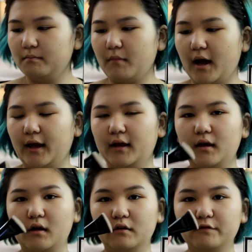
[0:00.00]
my
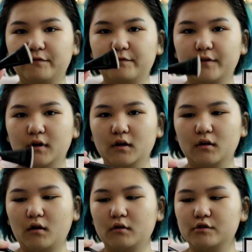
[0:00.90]
e.l.f.
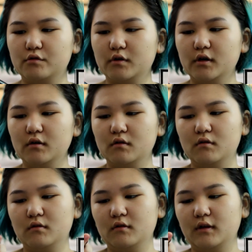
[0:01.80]
contour,
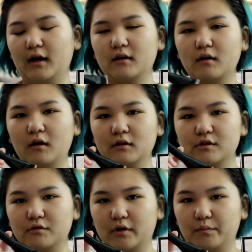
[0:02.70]
yeah,
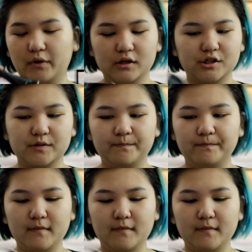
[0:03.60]
contouring brush.